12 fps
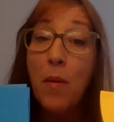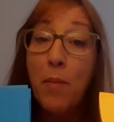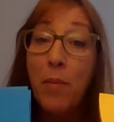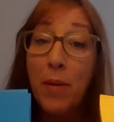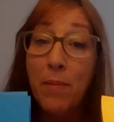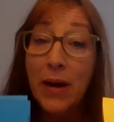
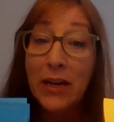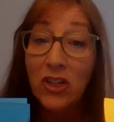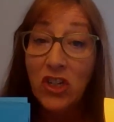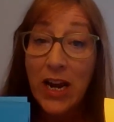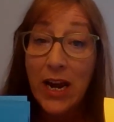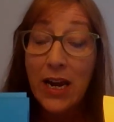but my
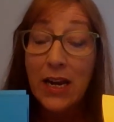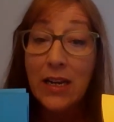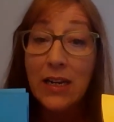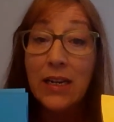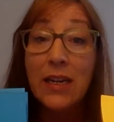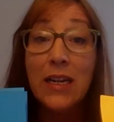share
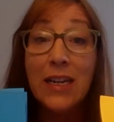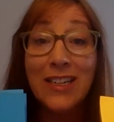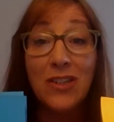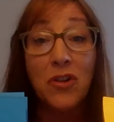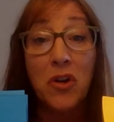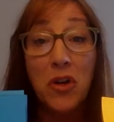
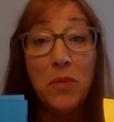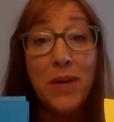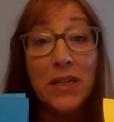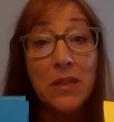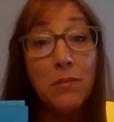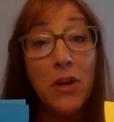is not going to be
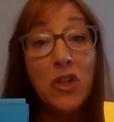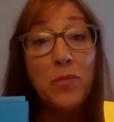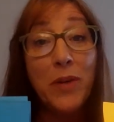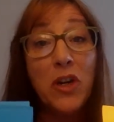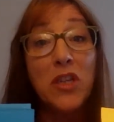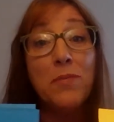so much
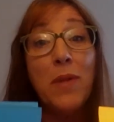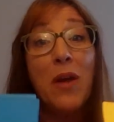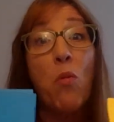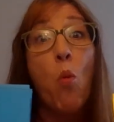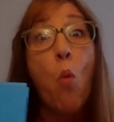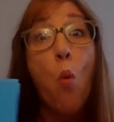because my
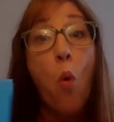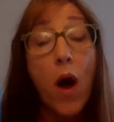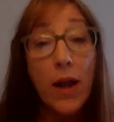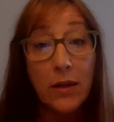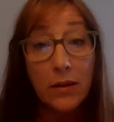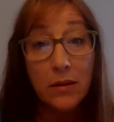
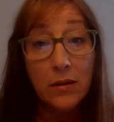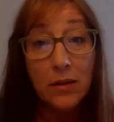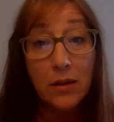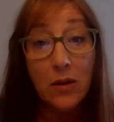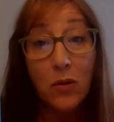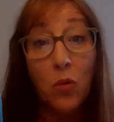one
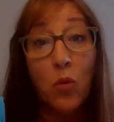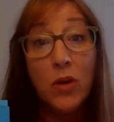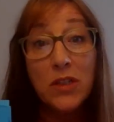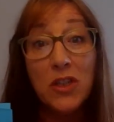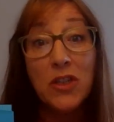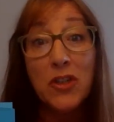
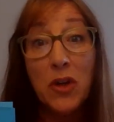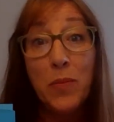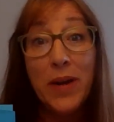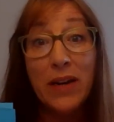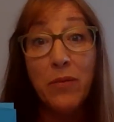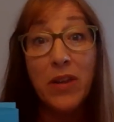wasn't so
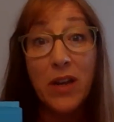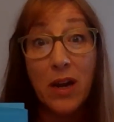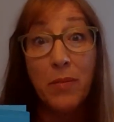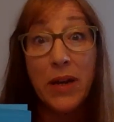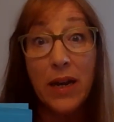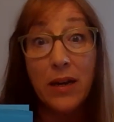big with the
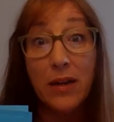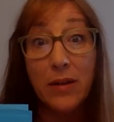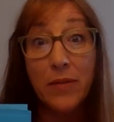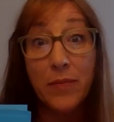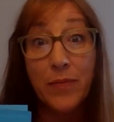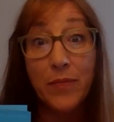
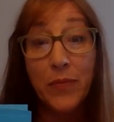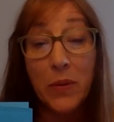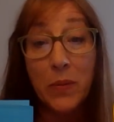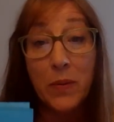cupcake.